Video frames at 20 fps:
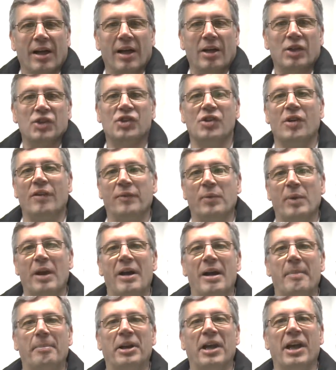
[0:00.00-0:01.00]

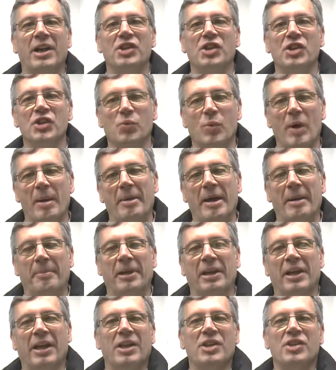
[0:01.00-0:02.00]
software applications, web
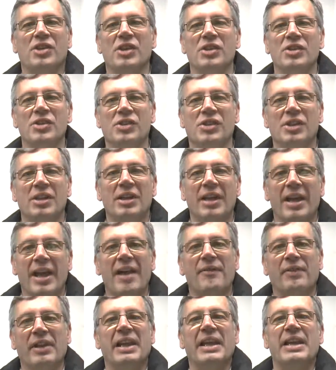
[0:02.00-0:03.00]
applications,
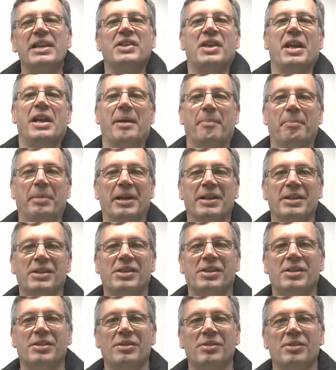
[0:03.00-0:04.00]
everything
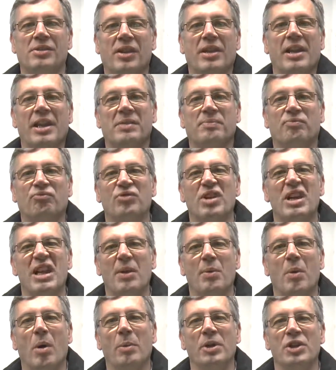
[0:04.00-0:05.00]
internet-based. So that's
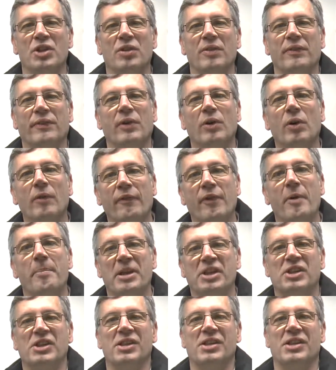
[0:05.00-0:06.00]
really what we do for
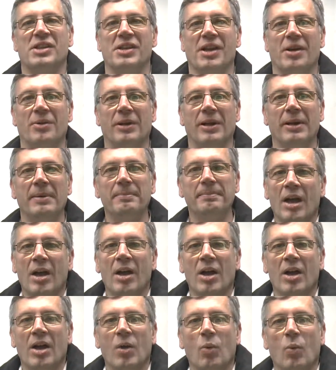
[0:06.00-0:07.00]
businesses only.
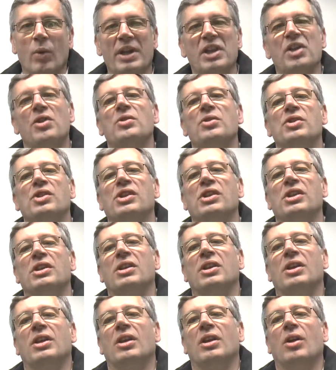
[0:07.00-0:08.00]
We use
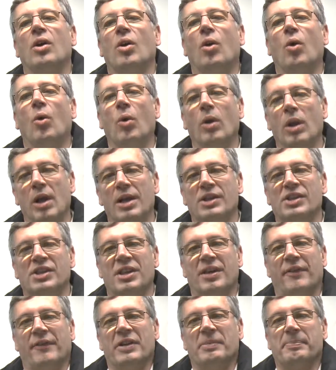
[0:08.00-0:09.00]
all our
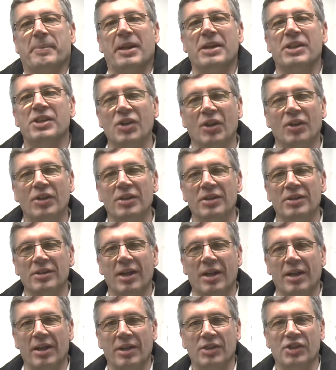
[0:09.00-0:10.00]
stuff is based on
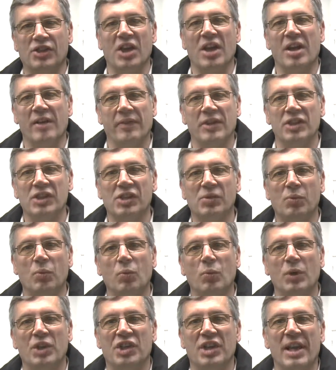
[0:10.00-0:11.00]
servers,
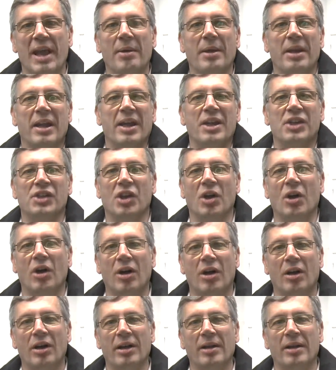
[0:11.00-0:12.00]
which nowadays
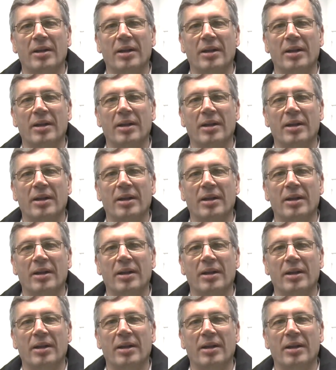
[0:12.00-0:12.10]
are